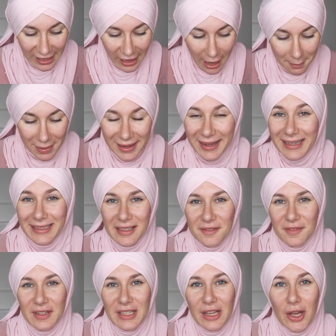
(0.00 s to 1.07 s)
I'm making this
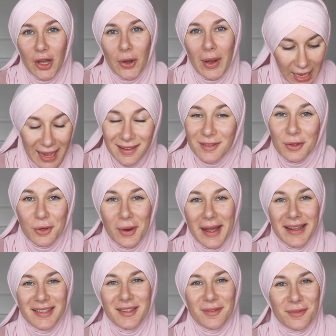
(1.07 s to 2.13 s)
video as a
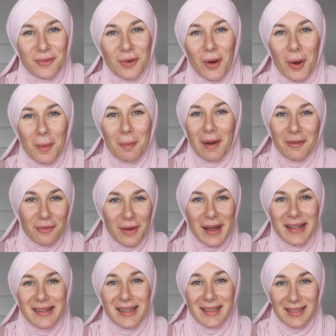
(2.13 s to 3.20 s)
request from my
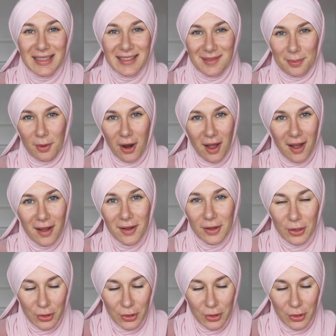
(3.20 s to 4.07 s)
friend Zizbra,